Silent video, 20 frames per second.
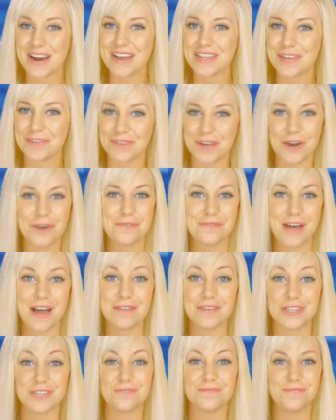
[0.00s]
Grand Theft Auto
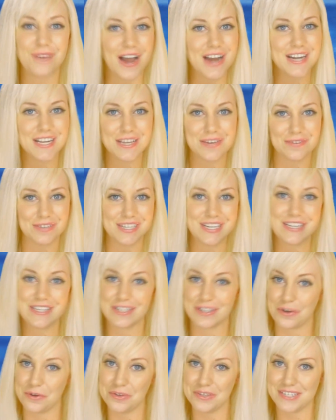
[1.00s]
5 has finally
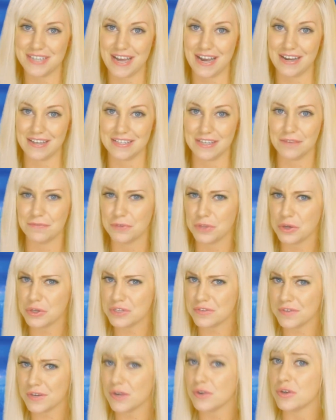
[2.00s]
released gold status, and for
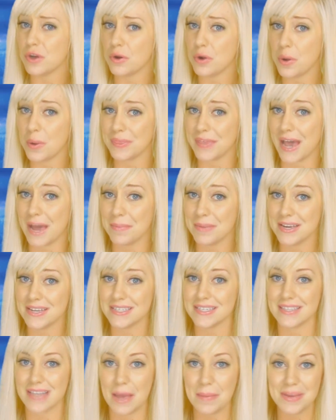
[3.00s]
those of you who don't know what that
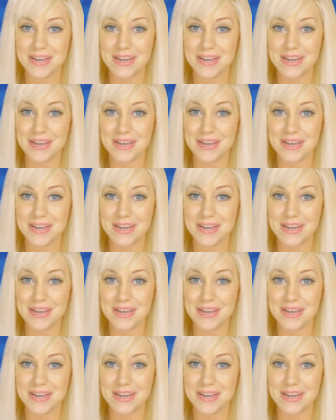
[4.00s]
means